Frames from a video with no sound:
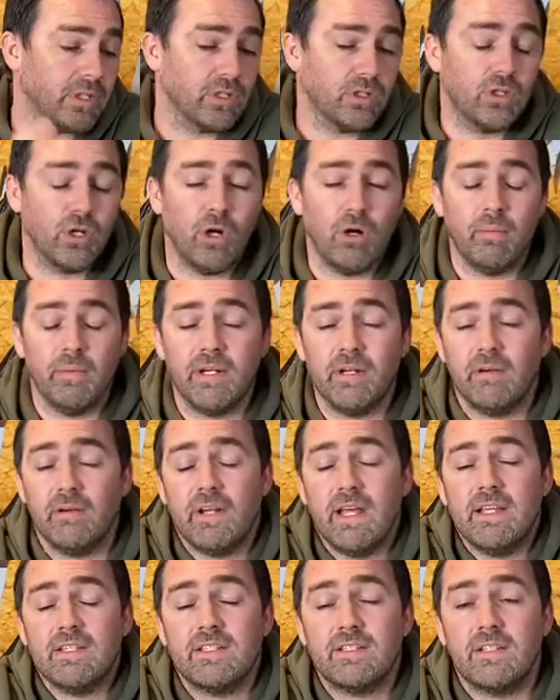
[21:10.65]
comment on
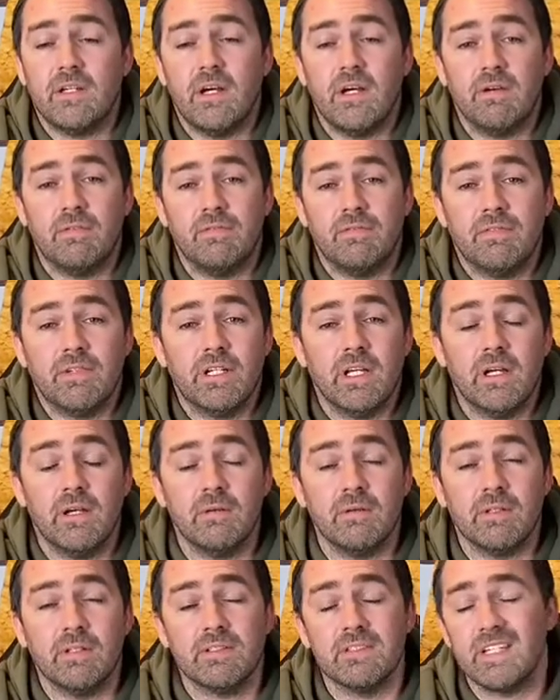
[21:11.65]
our stuff, you know,
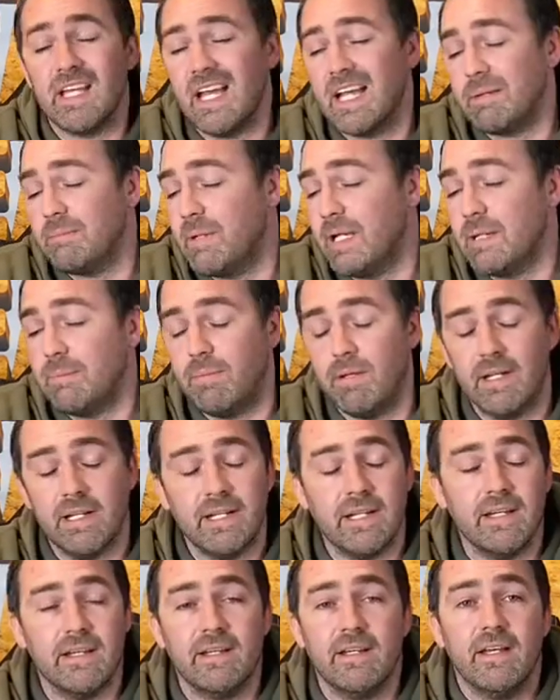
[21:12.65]
tag people
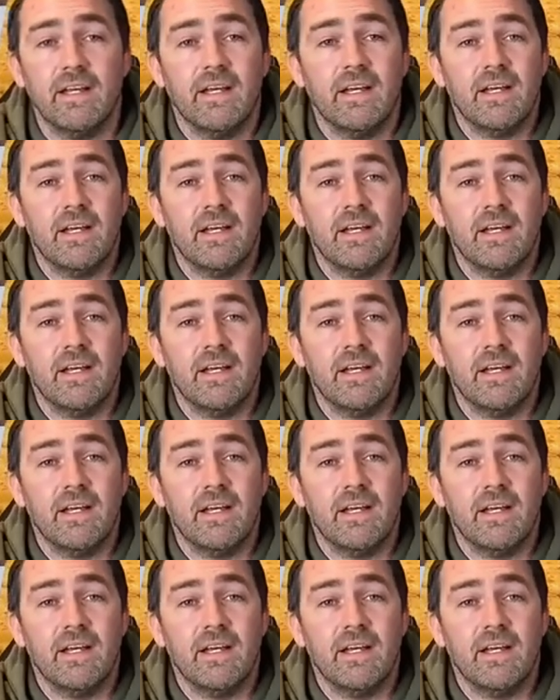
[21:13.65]
in it.